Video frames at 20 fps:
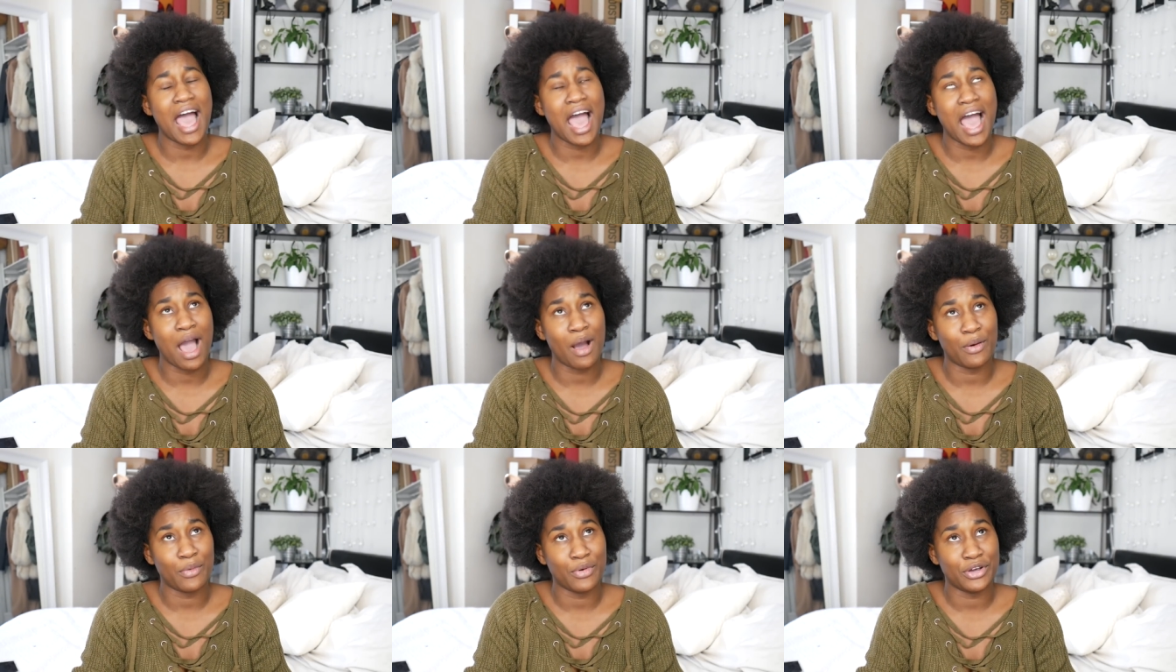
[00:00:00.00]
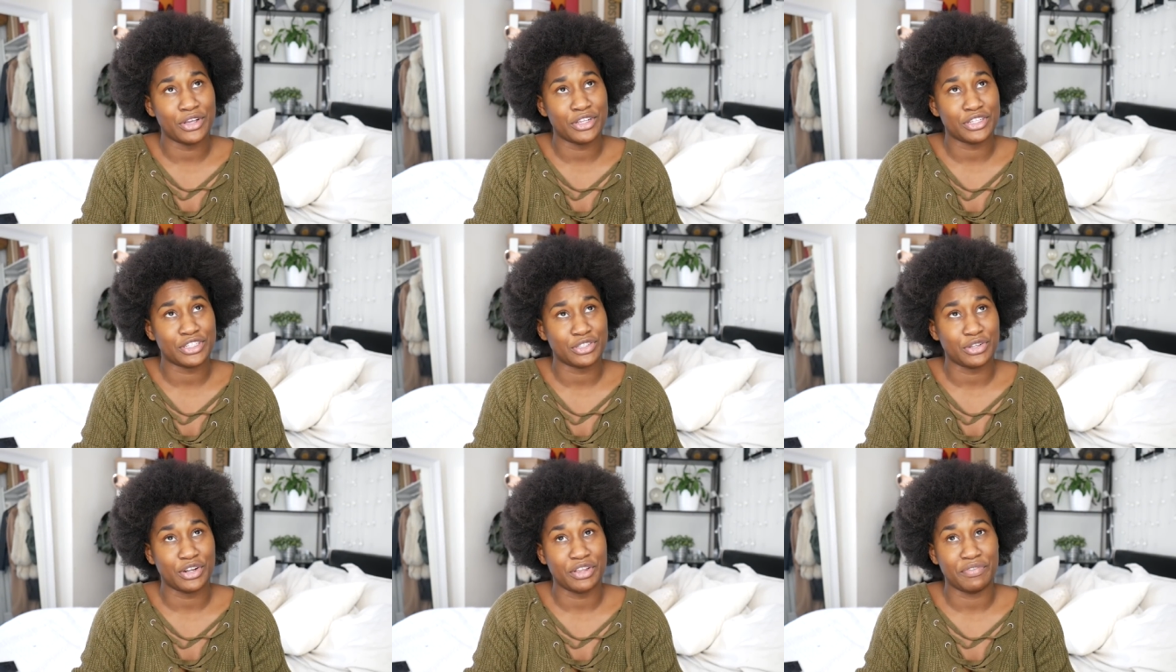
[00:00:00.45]

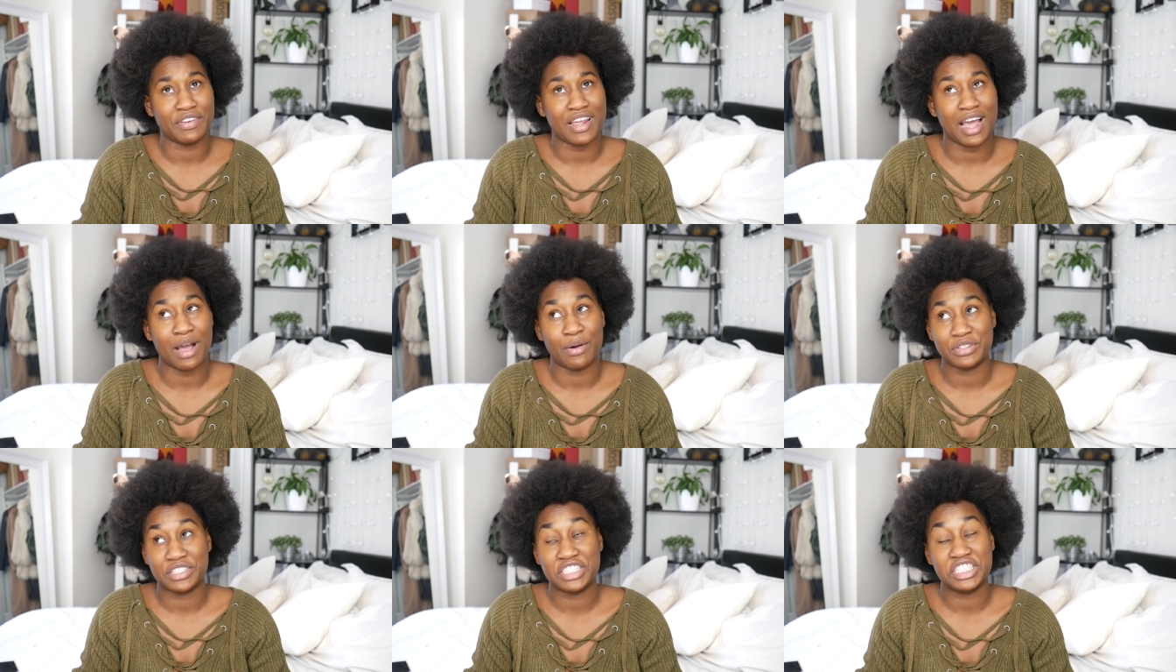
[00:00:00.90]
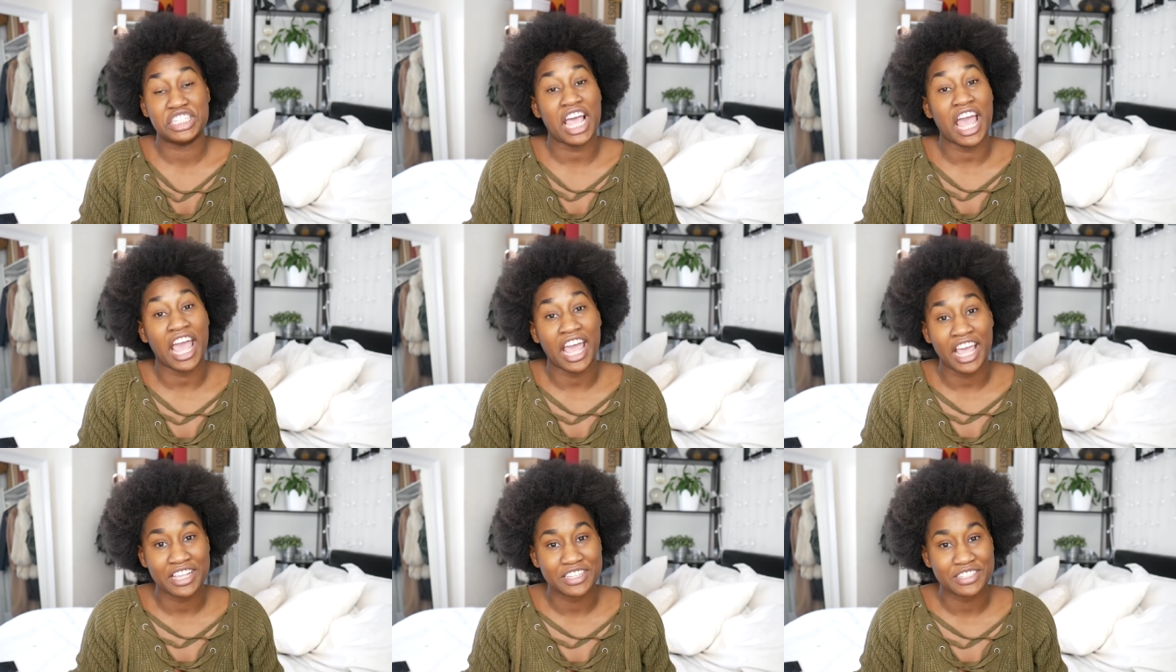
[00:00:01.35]
hours, not even hours,
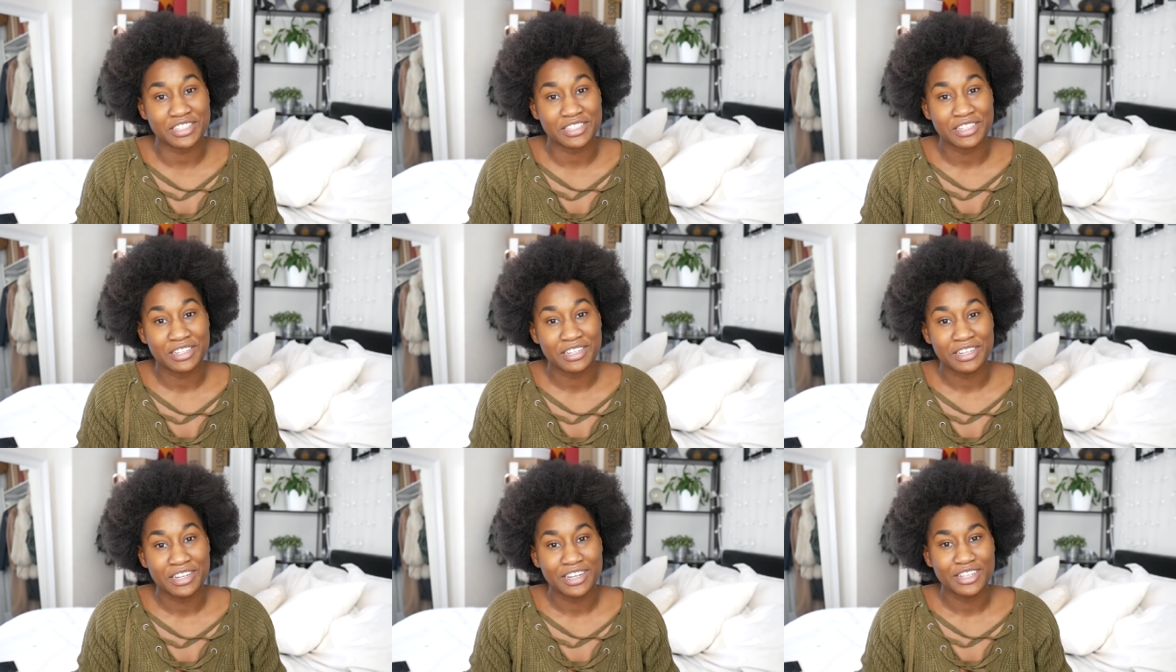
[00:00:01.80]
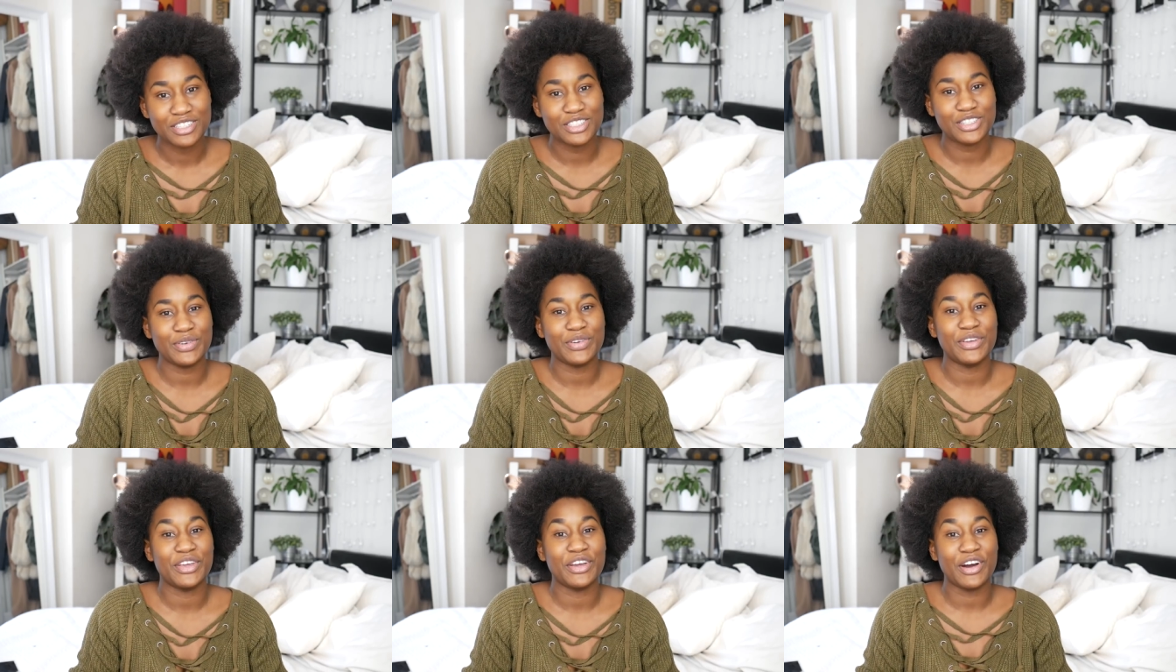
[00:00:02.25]
days
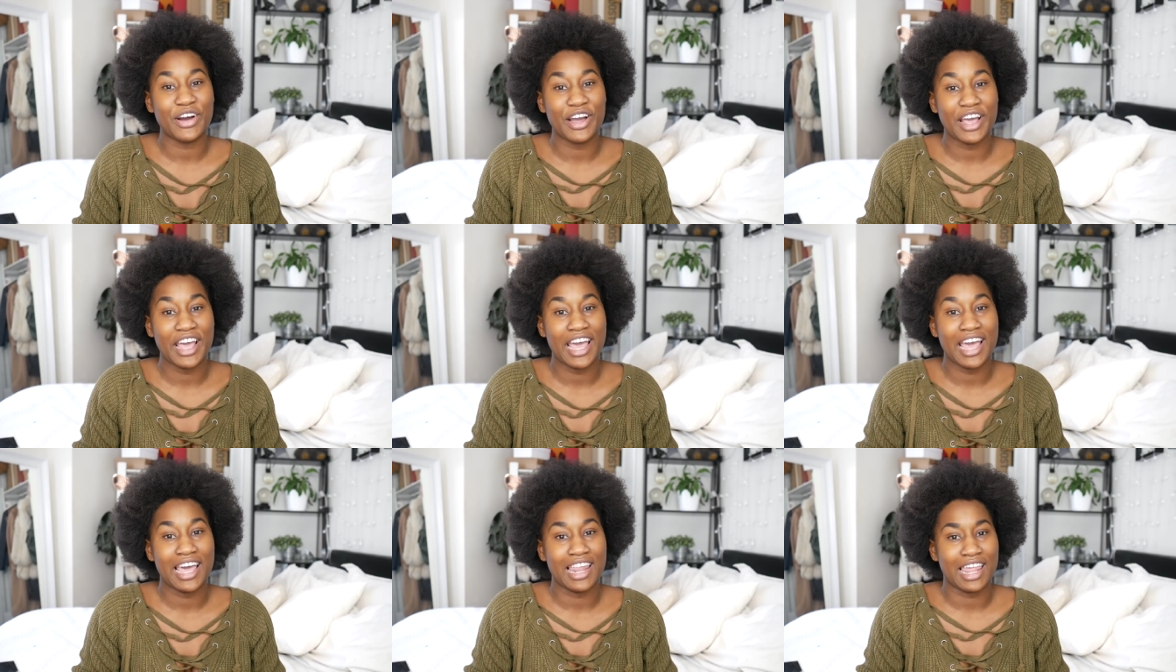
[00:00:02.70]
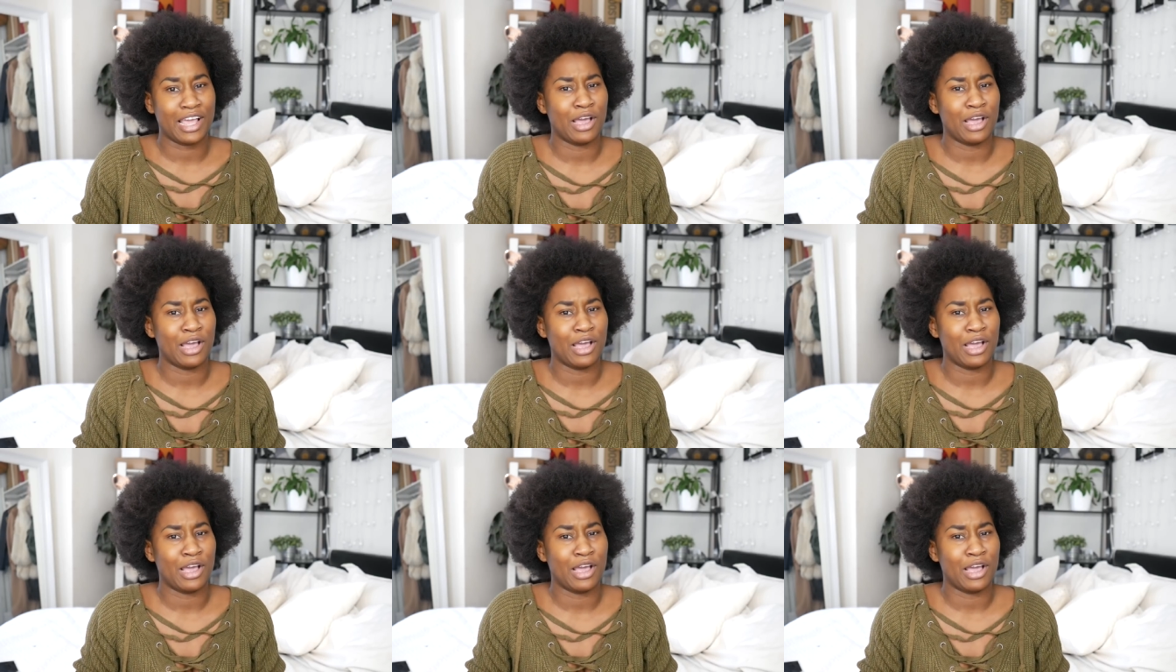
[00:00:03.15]
doing our hair.